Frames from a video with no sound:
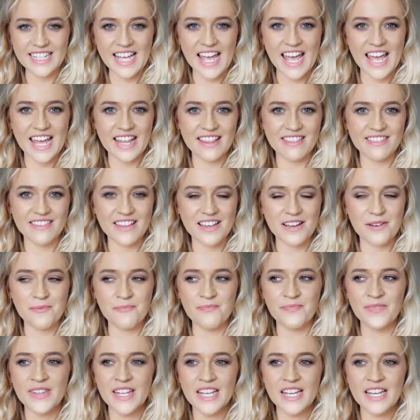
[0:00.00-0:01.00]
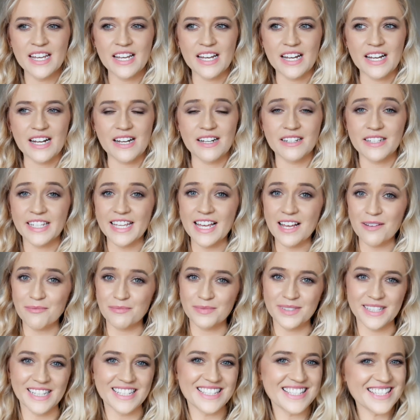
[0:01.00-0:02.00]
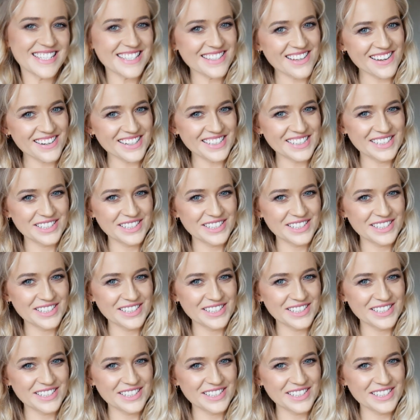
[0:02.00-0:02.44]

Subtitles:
And yeah, let's start.